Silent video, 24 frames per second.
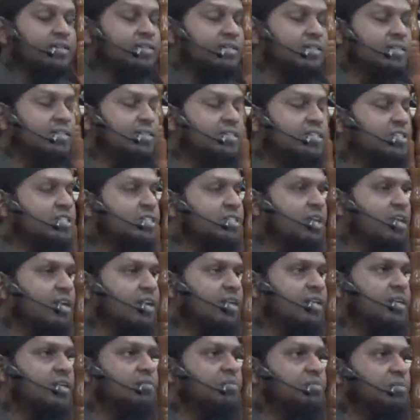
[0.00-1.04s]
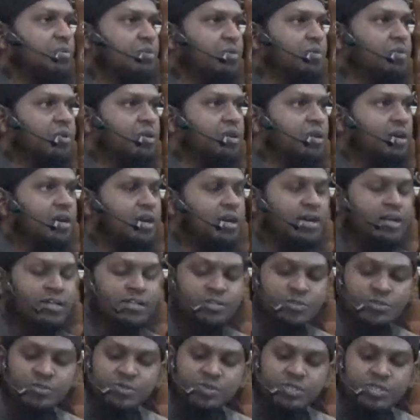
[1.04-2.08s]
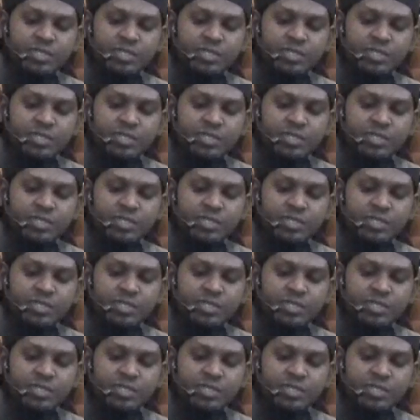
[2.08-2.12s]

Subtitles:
He says, "The sun and the moon are two